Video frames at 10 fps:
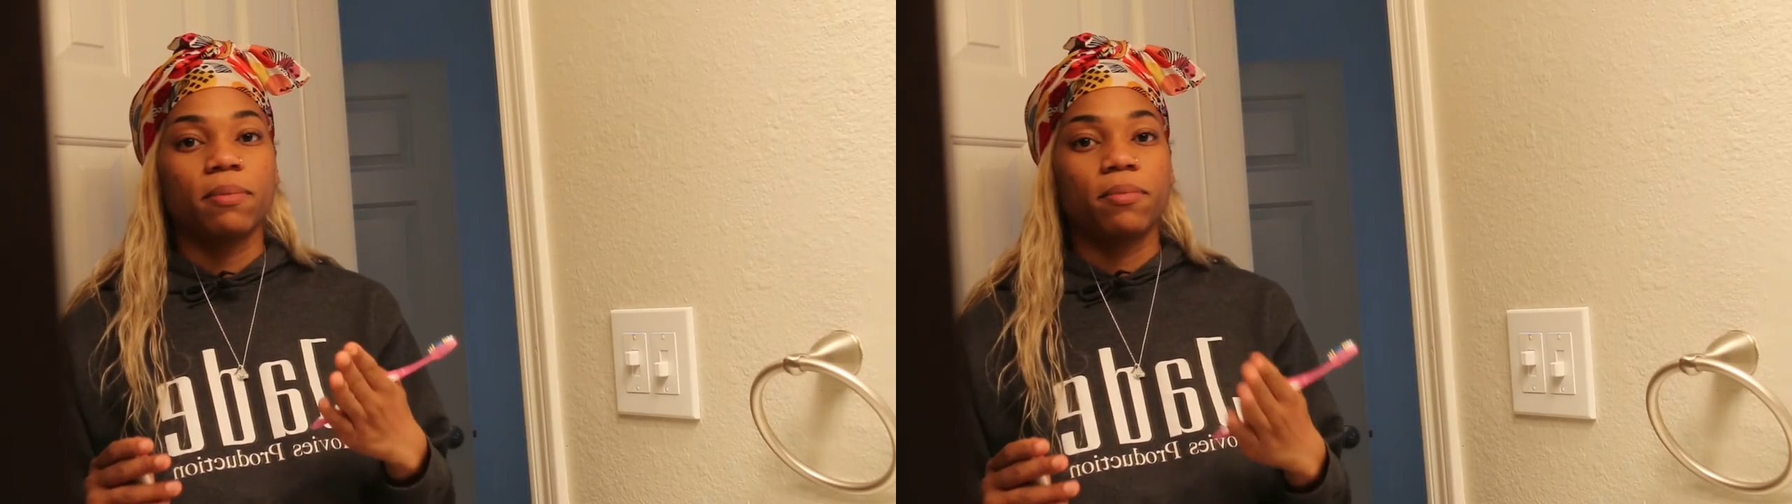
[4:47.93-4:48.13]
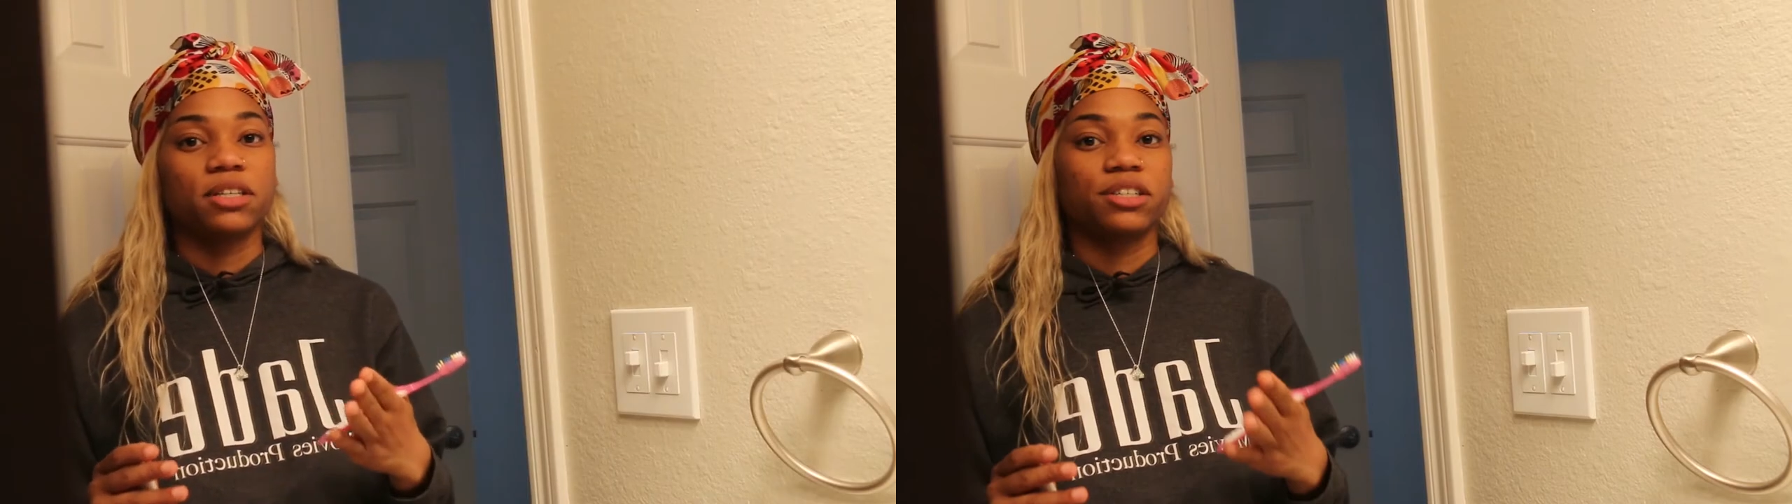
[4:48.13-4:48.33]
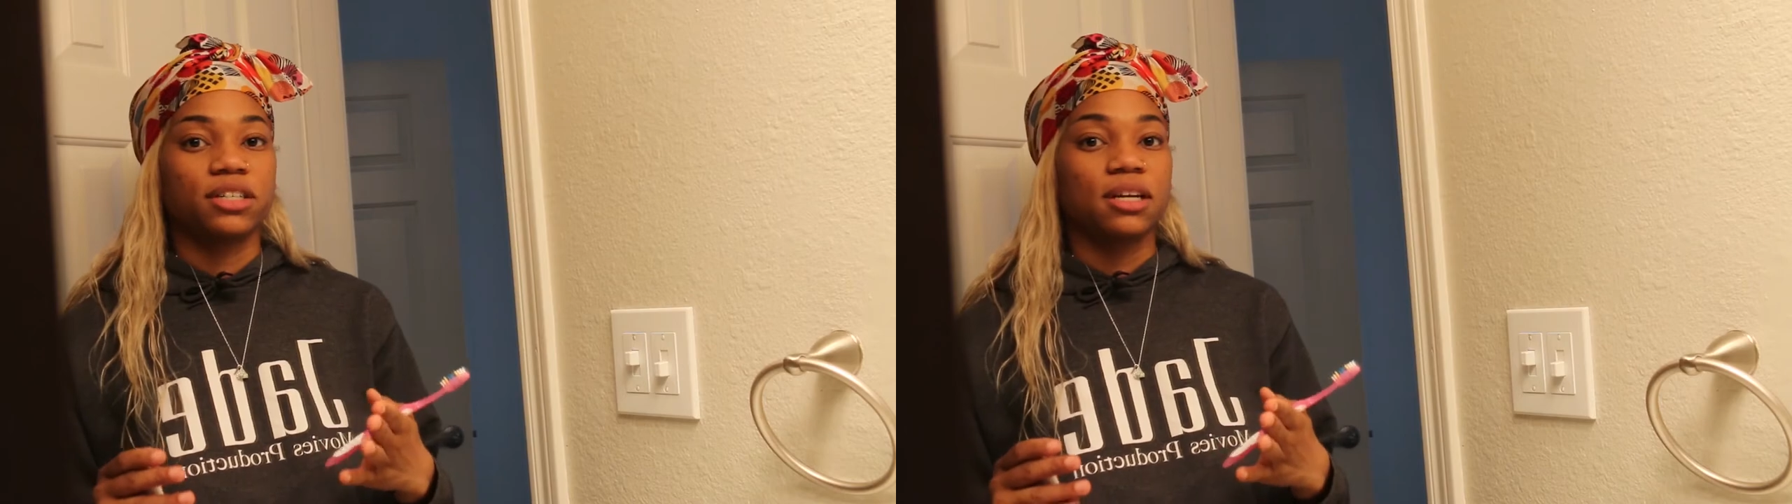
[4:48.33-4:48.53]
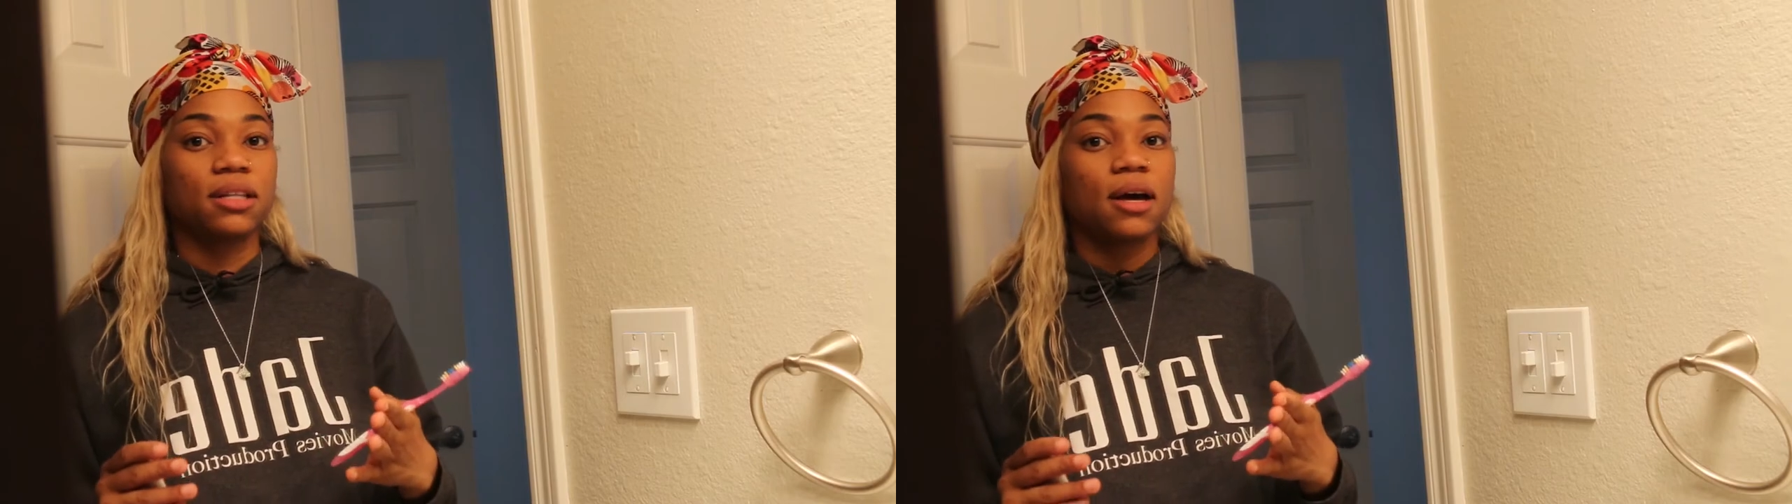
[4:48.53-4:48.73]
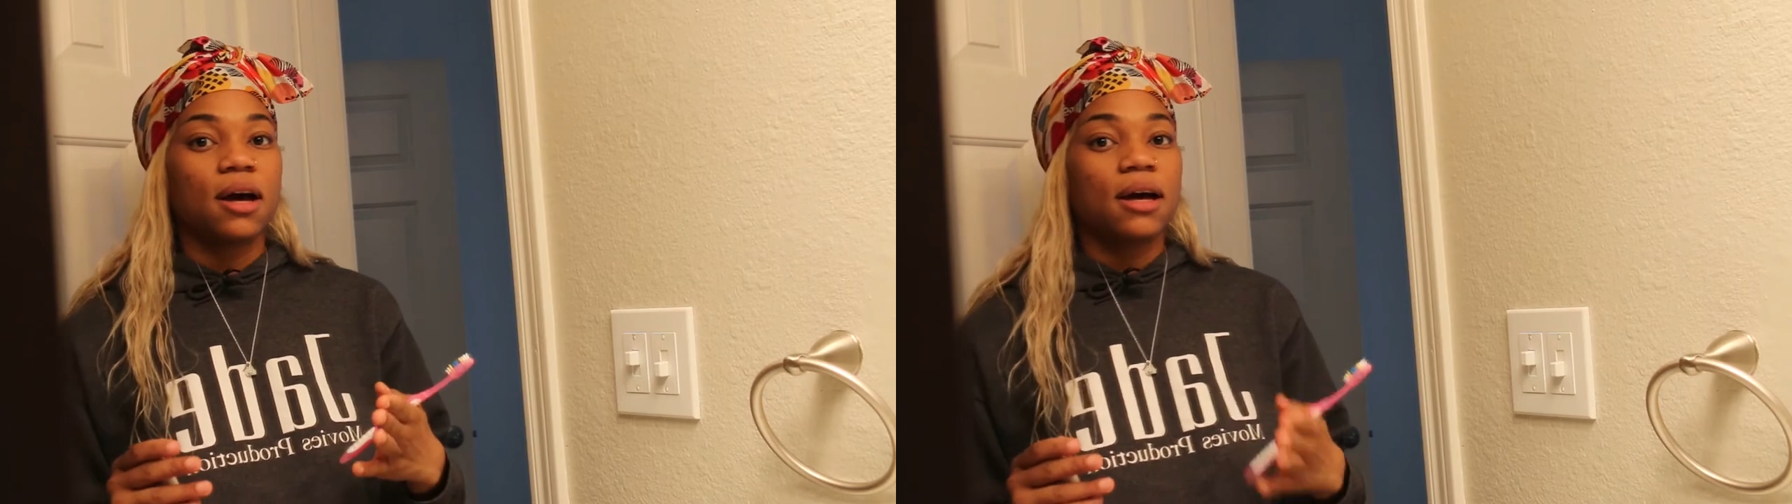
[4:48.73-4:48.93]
people brush their teeth.